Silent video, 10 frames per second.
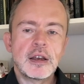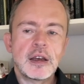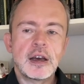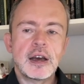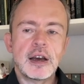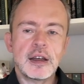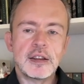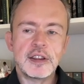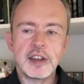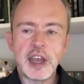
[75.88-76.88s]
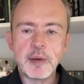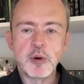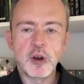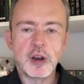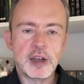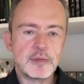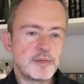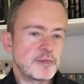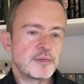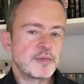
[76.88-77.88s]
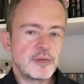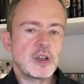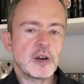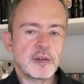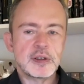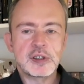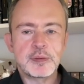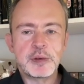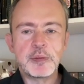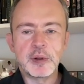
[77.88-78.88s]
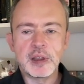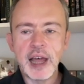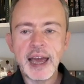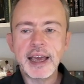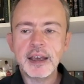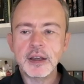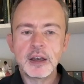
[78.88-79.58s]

that the neighborhood, people like.